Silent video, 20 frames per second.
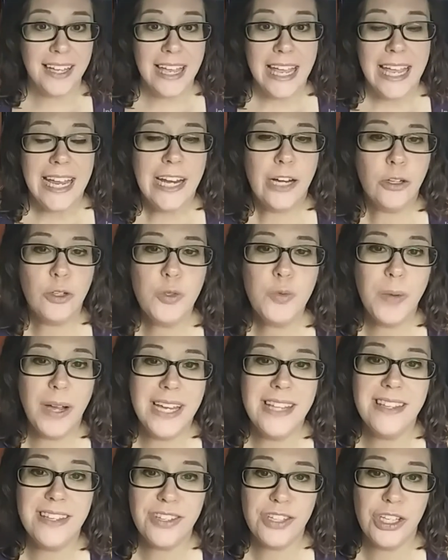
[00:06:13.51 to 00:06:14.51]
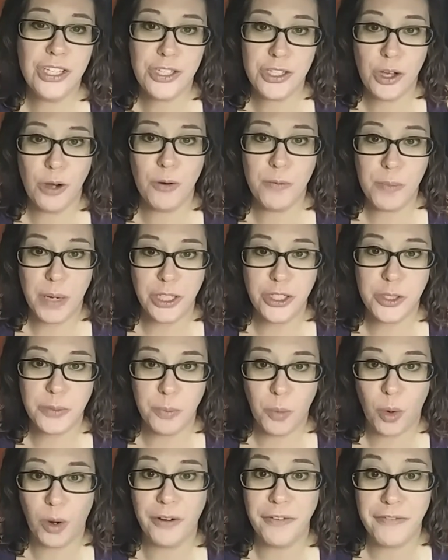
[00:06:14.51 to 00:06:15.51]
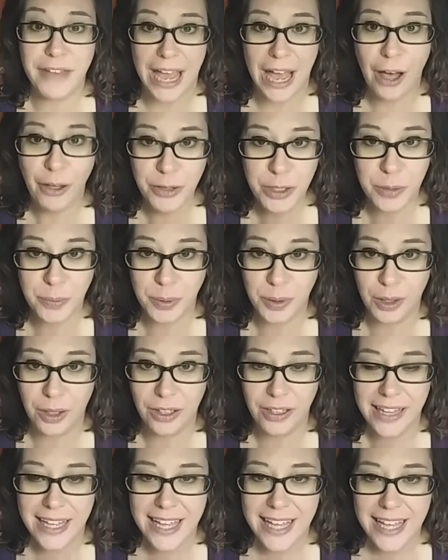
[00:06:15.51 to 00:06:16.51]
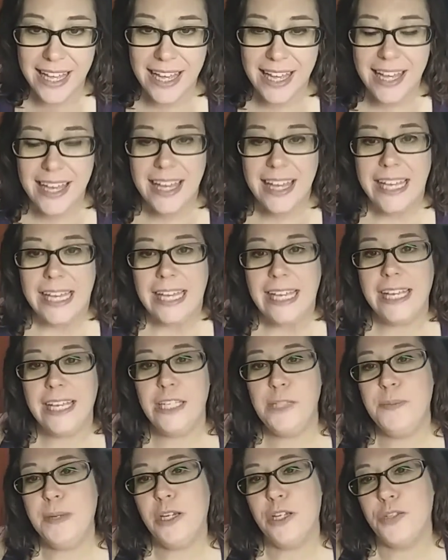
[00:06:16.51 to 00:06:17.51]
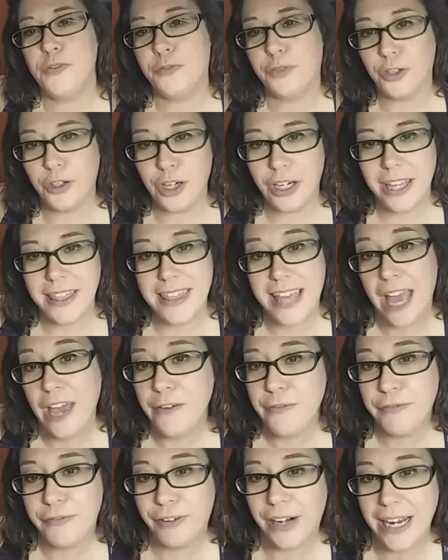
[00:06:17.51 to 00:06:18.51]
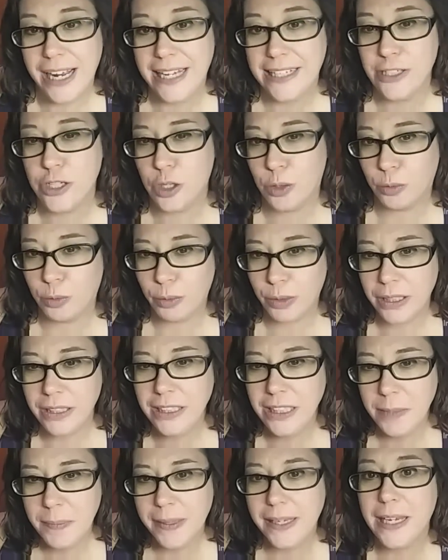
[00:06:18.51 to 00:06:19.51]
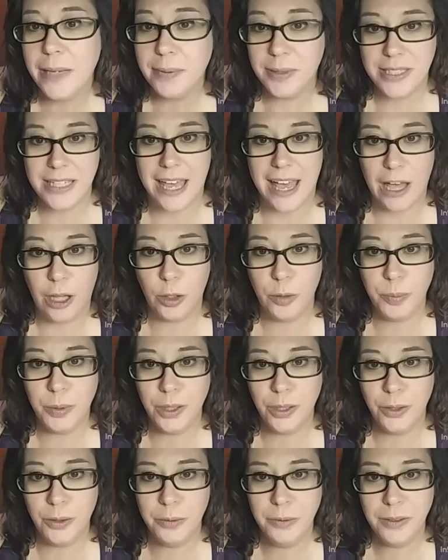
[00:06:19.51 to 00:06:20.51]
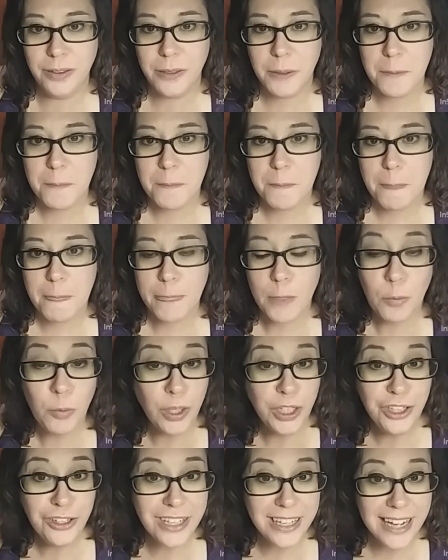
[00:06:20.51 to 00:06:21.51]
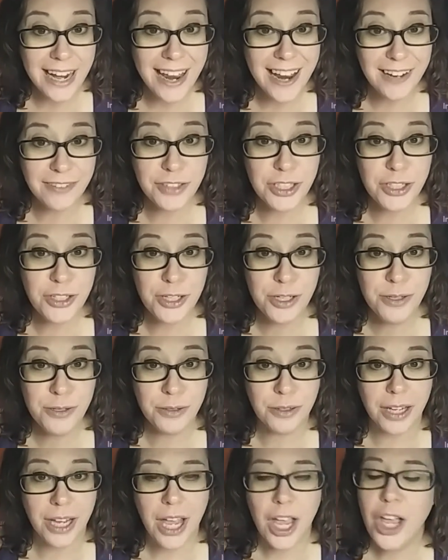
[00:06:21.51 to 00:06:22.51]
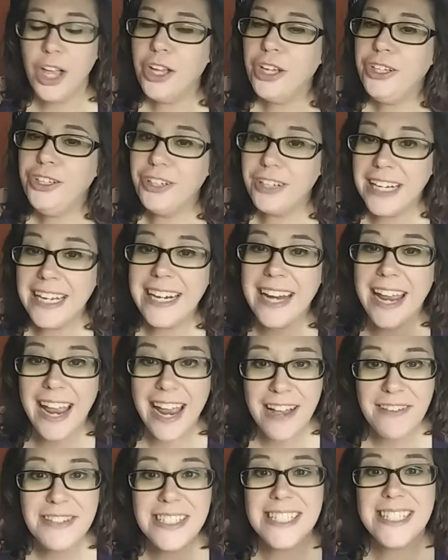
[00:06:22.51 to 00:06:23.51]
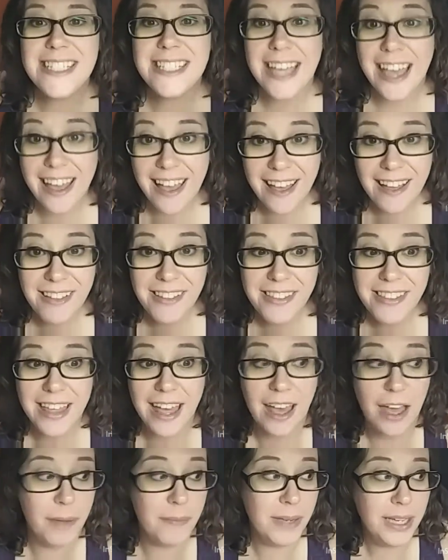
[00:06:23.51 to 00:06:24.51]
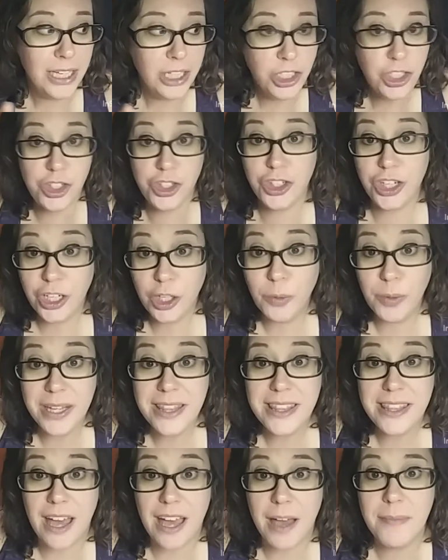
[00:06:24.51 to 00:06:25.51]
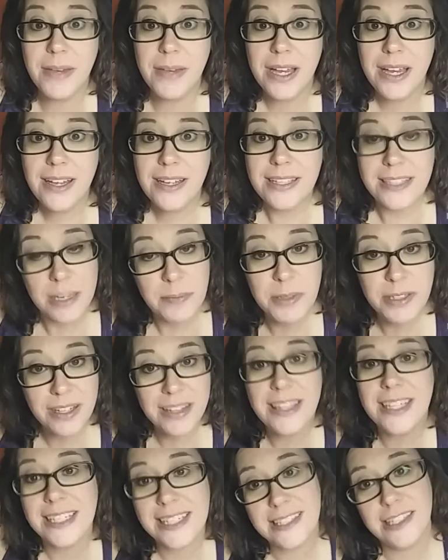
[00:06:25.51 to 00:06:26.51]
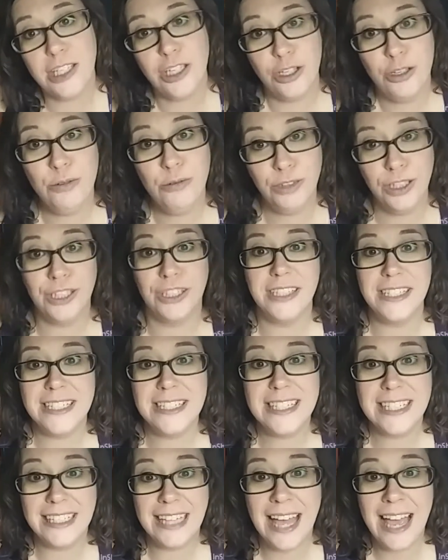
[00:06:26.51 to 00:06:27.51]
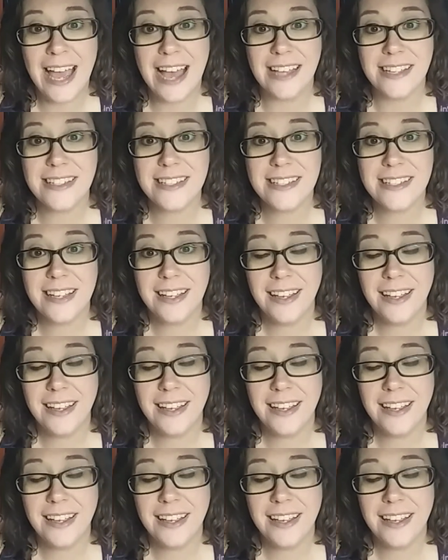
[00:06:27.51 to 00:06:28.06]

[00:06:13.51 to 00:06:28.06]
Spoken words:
Here's why this is so much more valuable, is because for that friend to really be able to help you, what are you going to have to do? You're going to have to tell them, share with them some of the things that you learned in the class.